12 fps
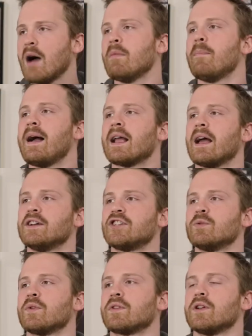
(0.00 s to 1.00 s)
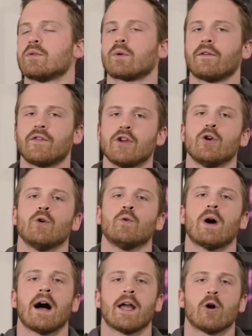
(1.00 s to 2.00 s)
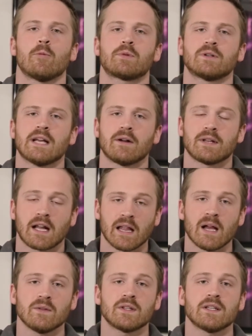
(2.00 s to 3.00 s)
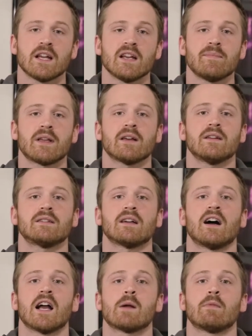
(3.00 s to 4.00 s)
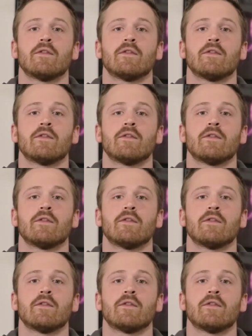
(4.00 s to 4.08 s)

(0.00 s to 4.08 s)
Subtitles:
coming back at you with another review. I hope you're down to clown today because I am